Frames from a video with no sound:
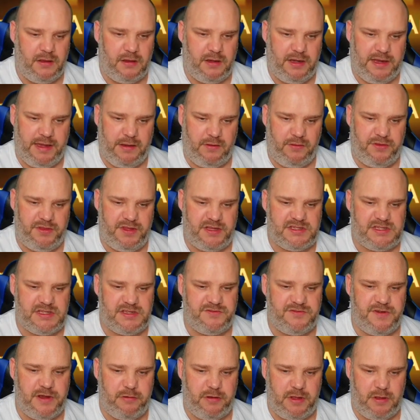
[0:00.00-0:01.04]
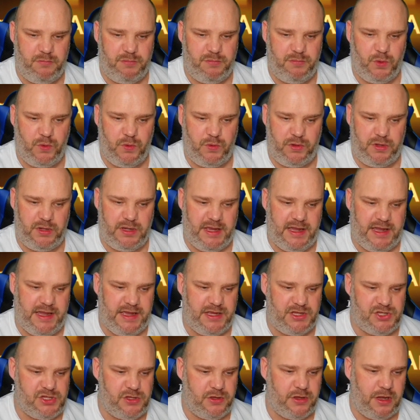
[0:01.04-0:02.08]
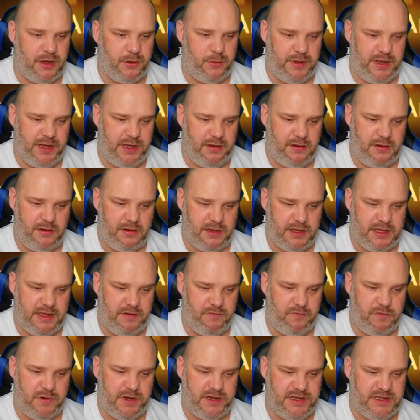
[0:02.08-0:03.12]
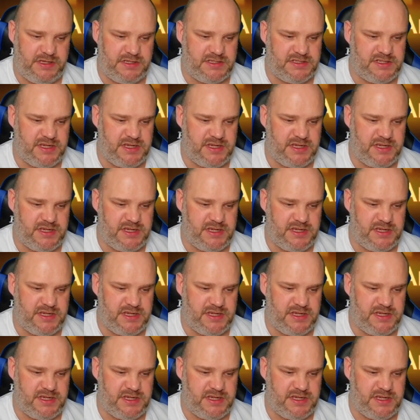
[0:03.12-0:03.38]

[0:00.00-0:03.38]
Now this is very important. As you go in, get ready to